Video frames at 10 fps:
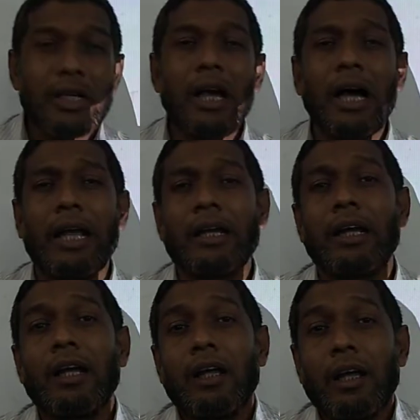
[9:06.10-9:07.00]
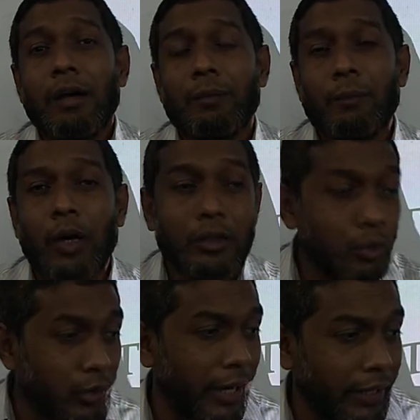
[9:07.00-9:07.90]
and for
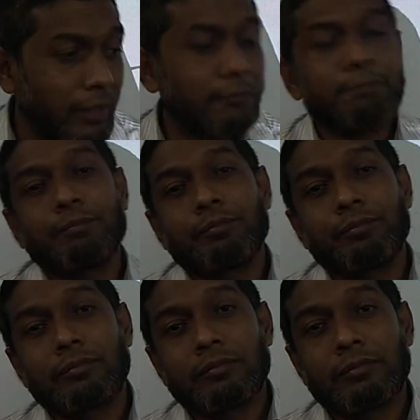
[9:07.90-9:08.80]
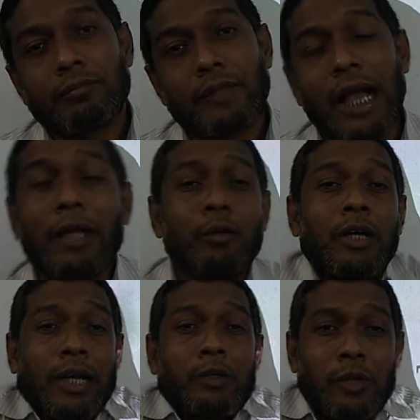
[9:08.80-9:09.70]
today I
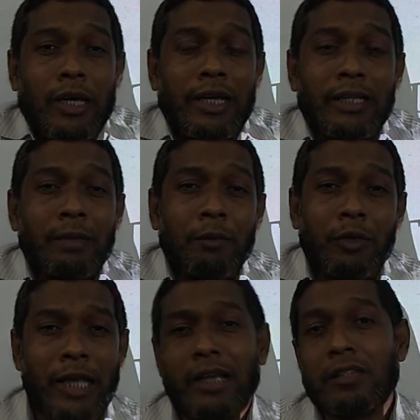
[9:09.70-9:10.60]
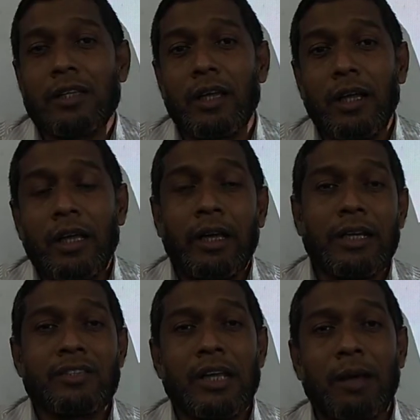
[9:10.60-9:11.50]
would like to again give you thanks, and
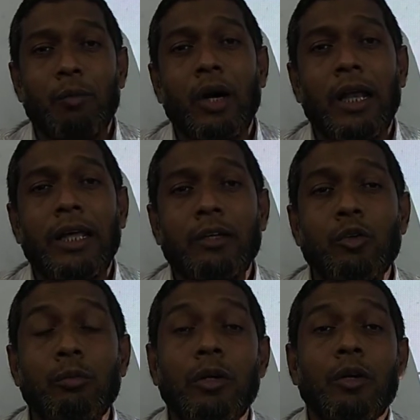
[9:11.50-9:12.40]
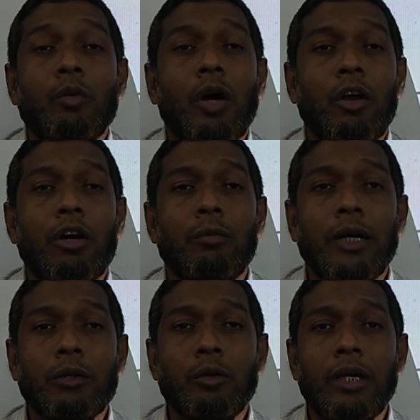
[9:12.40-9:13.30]
assalamu alaikum wa
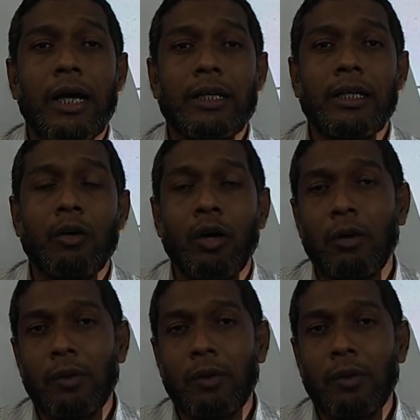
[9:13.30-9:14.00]
rahmatullahi wa